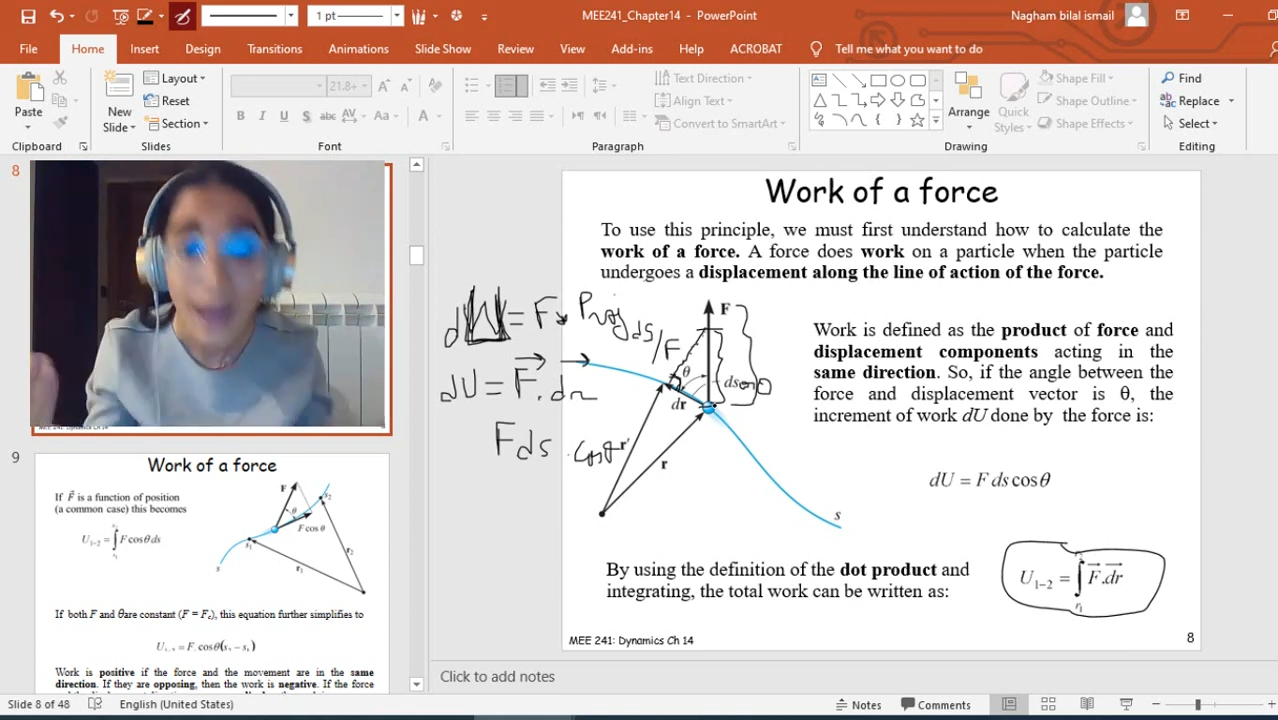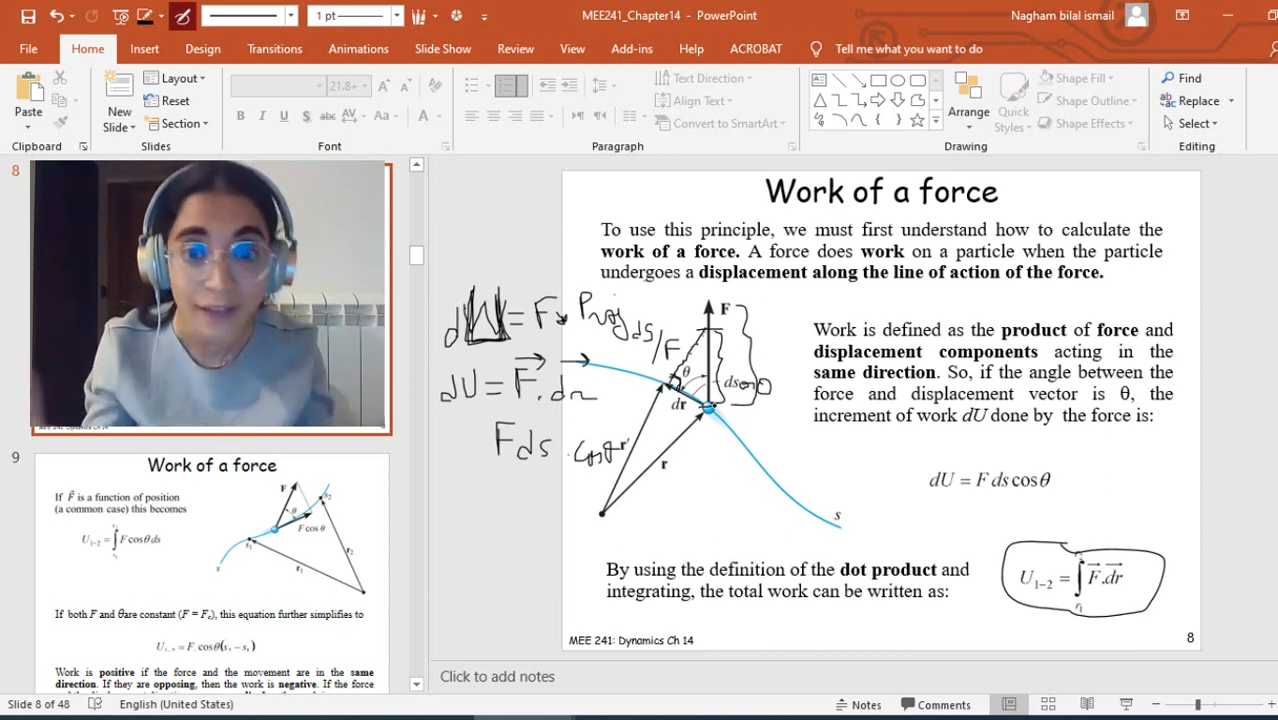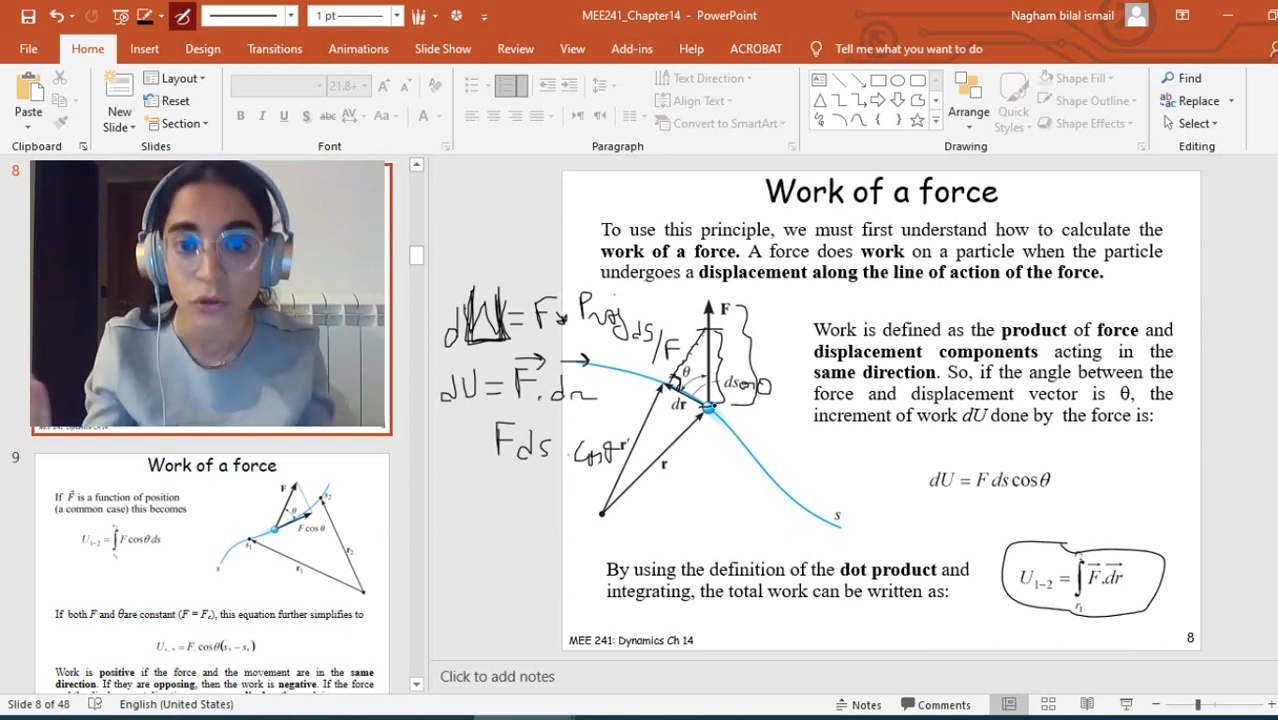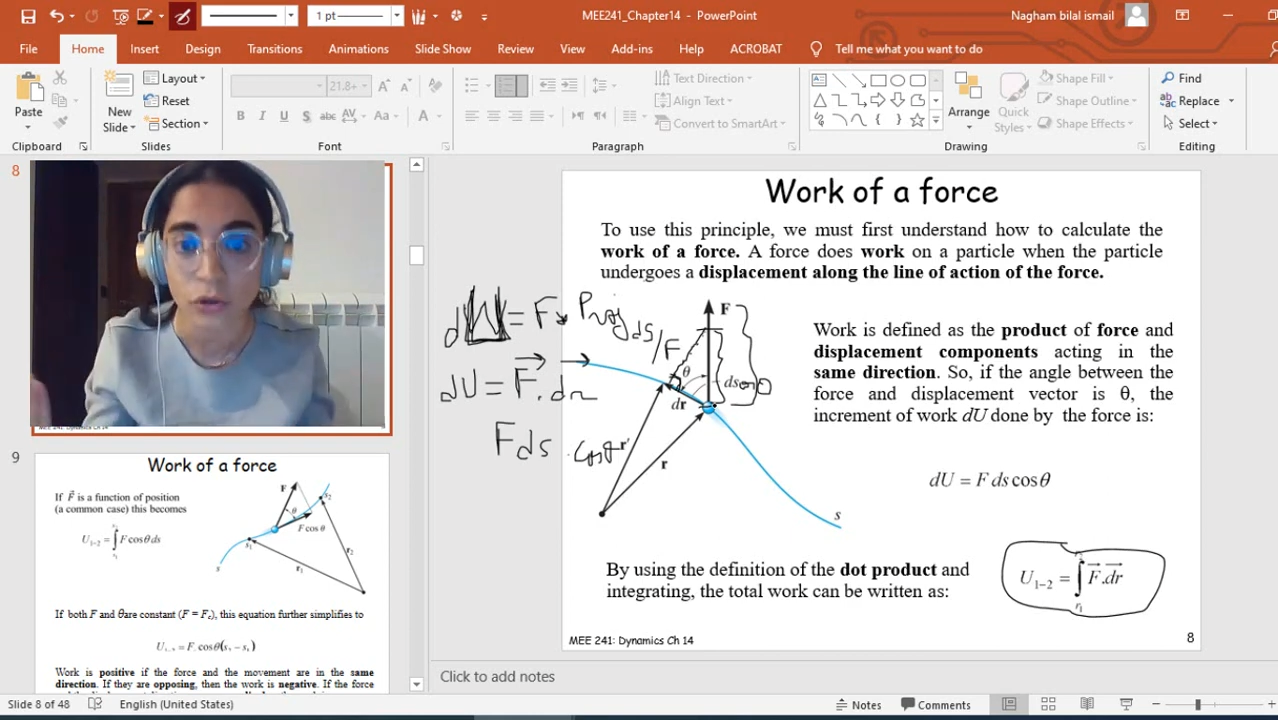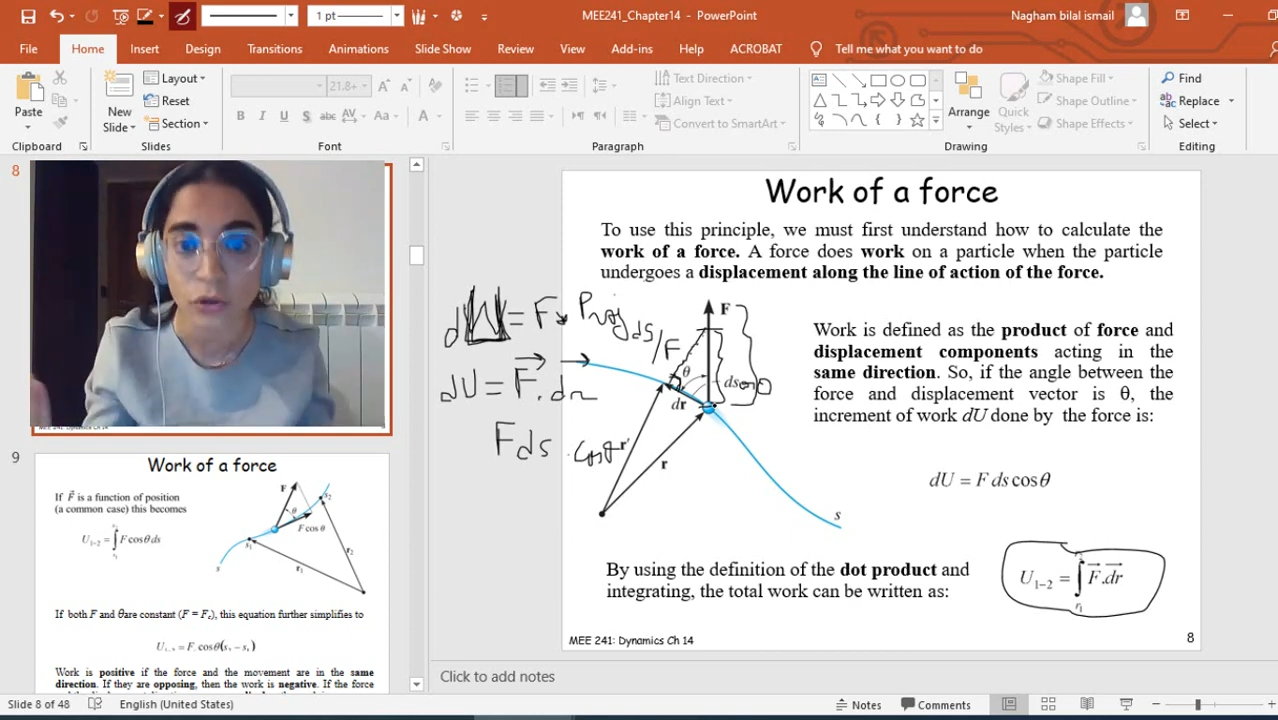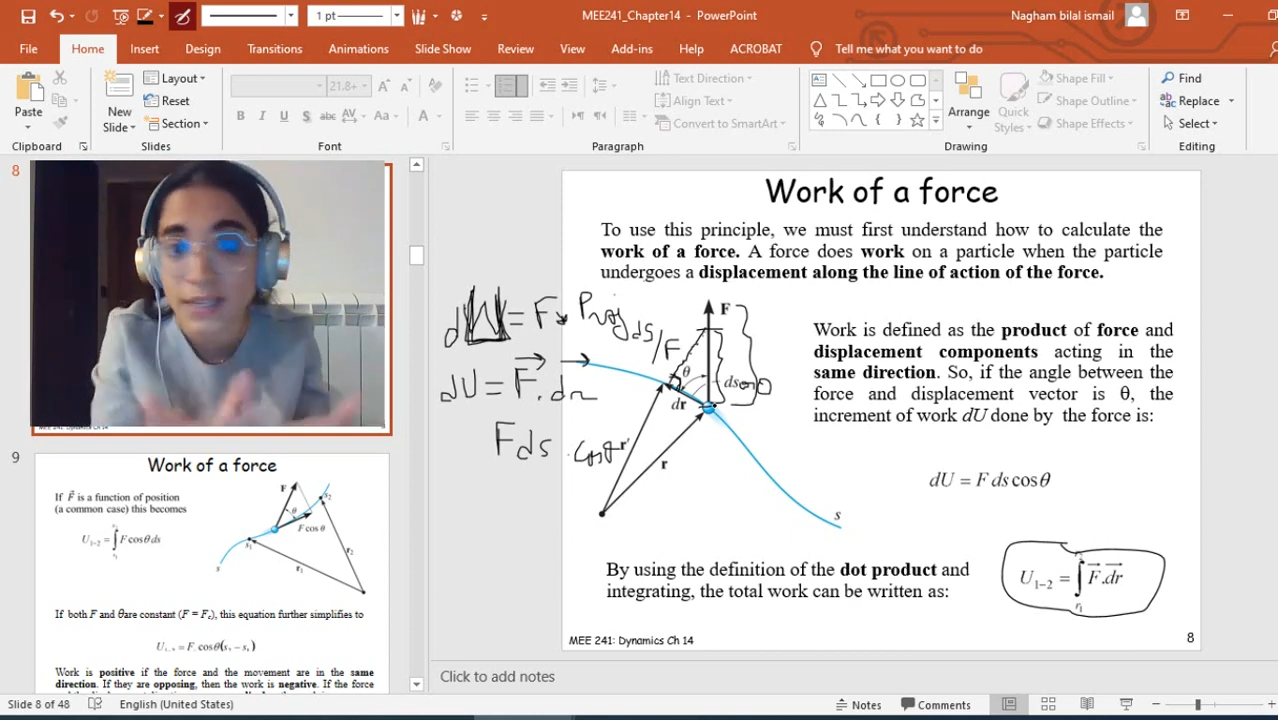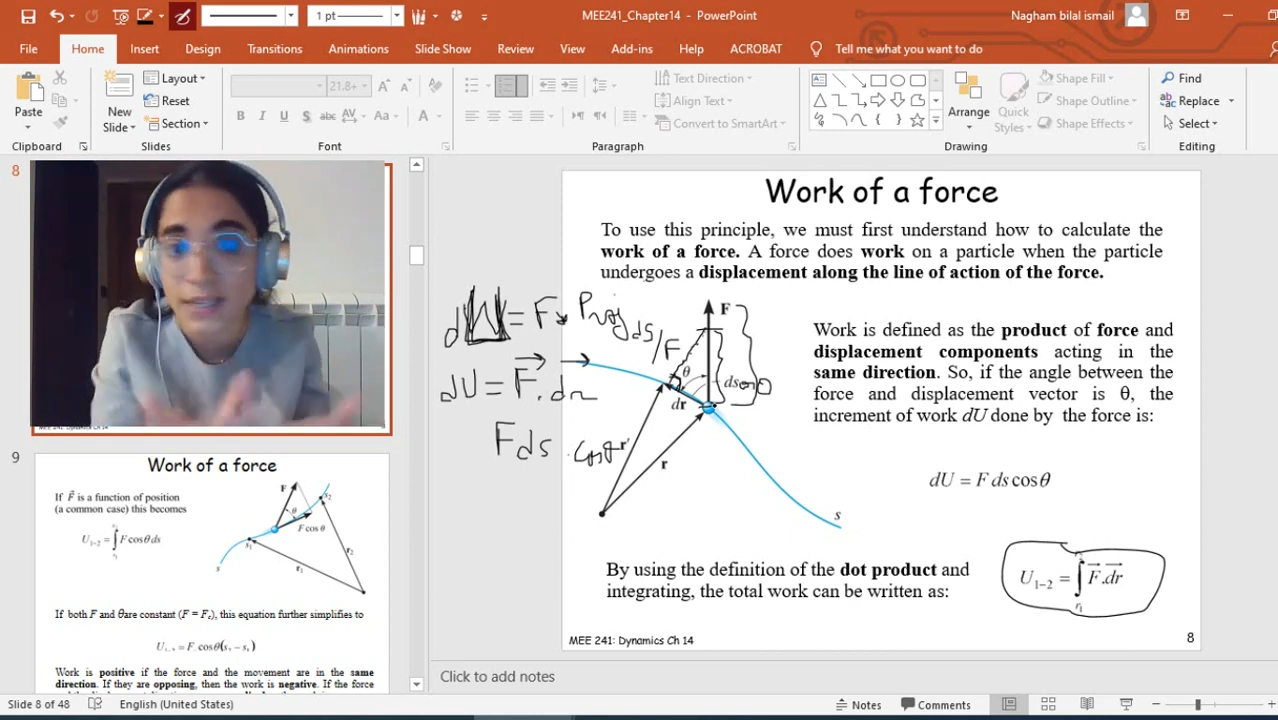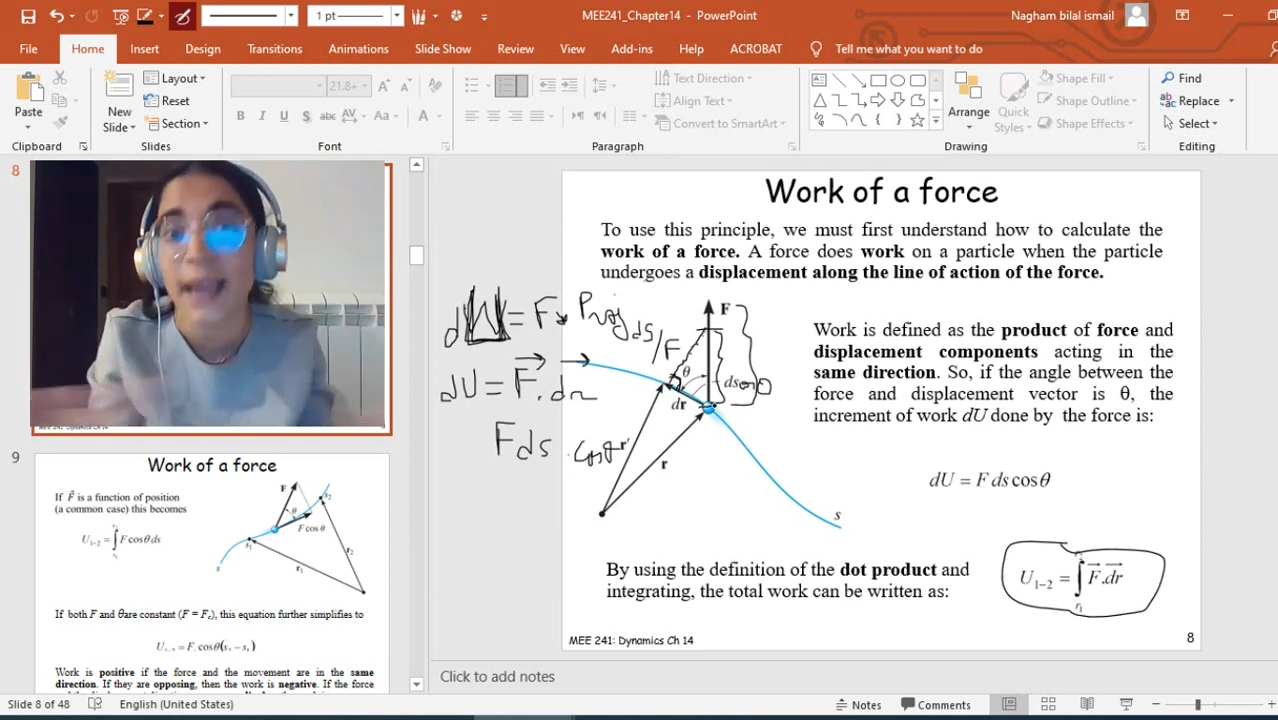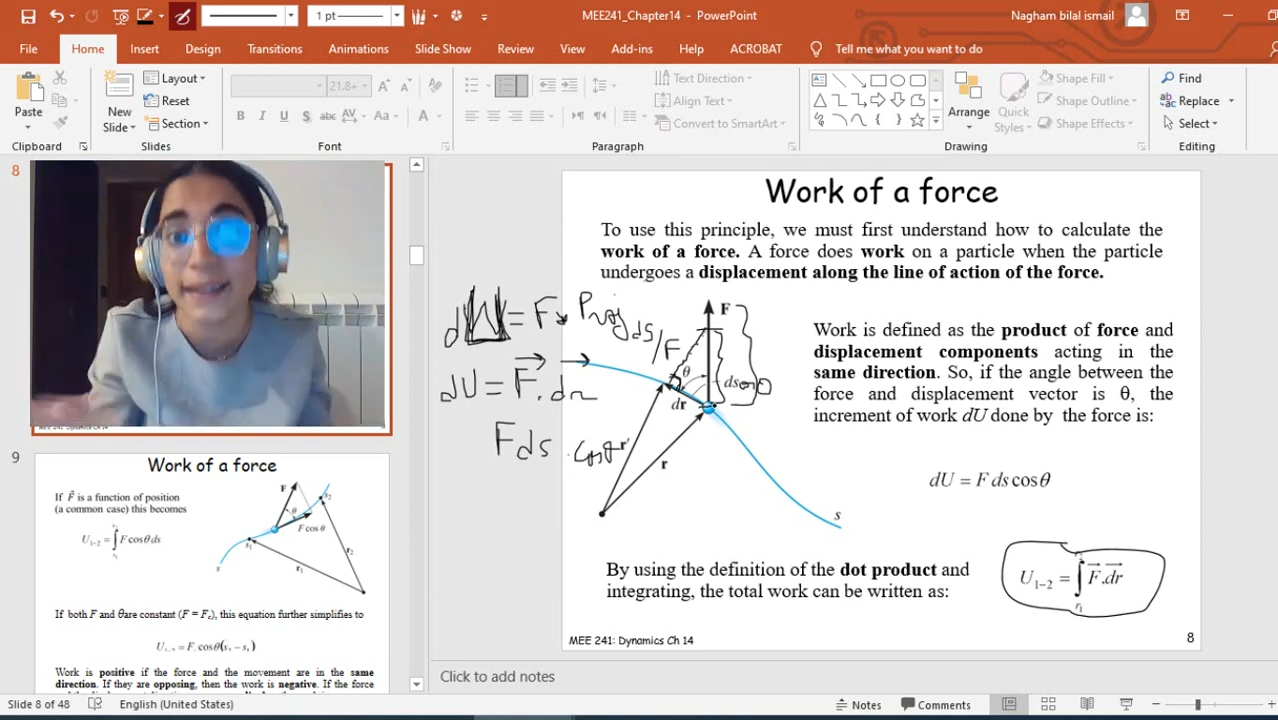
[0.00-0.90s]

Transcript: not cause